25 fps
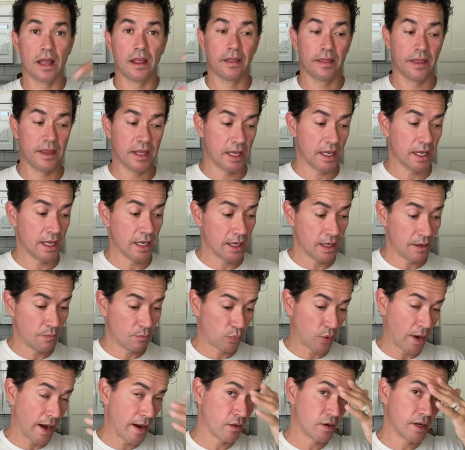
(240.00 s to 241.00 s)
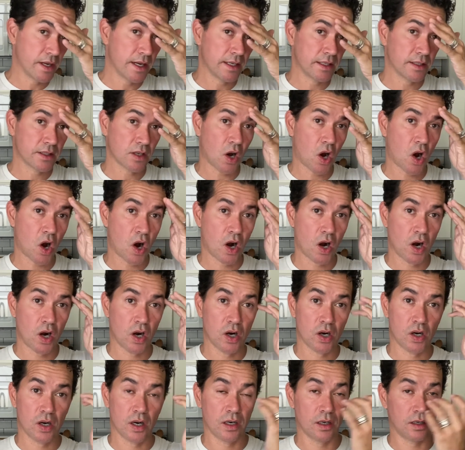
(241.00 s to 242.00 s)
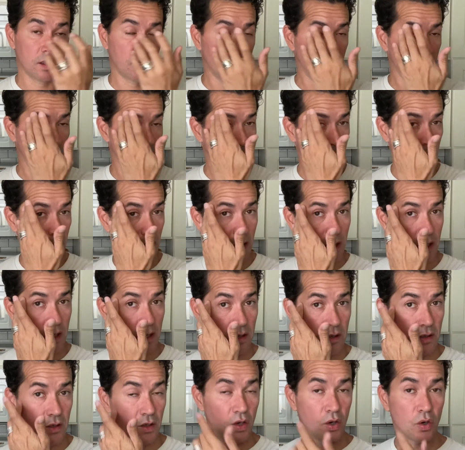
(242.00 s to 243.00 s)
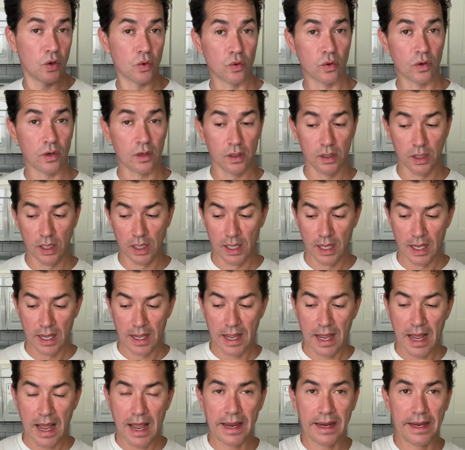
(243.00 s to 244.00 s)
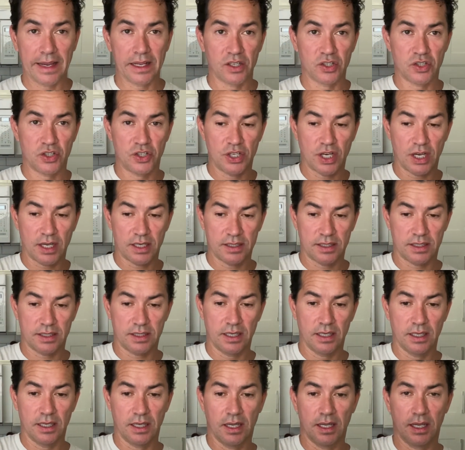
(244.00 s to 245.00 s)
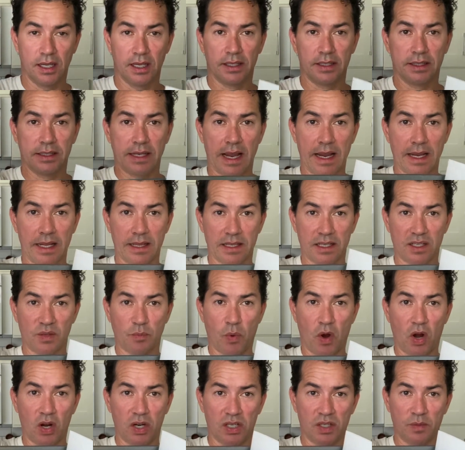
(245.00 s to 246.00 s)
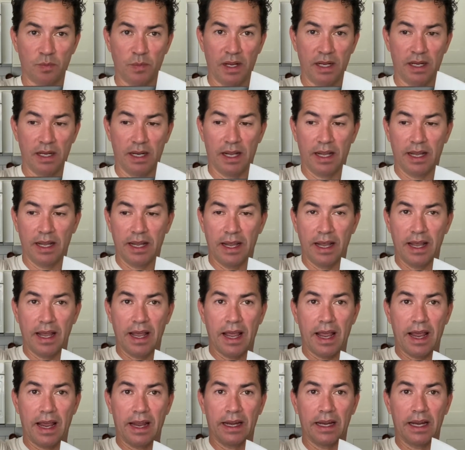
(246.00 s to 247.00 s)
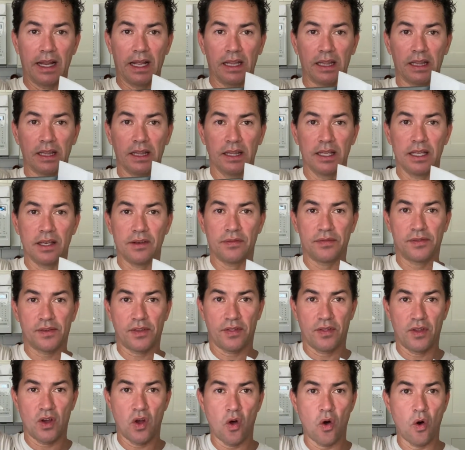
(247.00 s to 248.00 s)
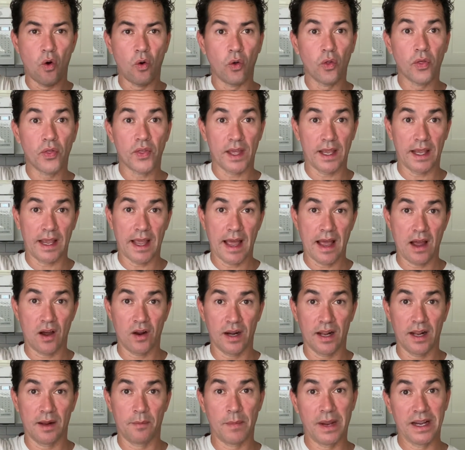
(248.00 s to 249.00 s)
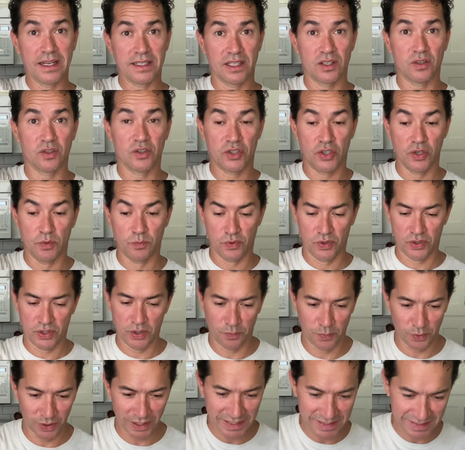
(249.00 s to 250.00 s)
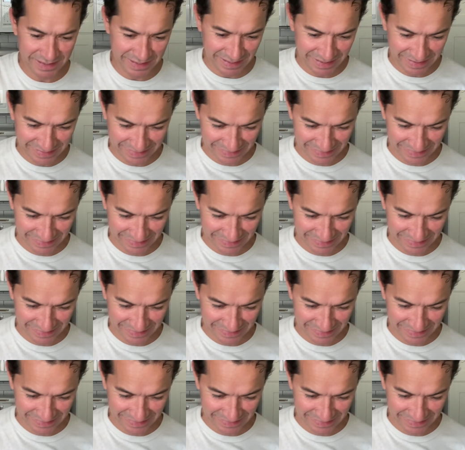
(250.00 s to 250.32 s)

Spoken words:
the brownies are cool, I can just take this parchment and lift the whole thing out, and it makes it super, super easy.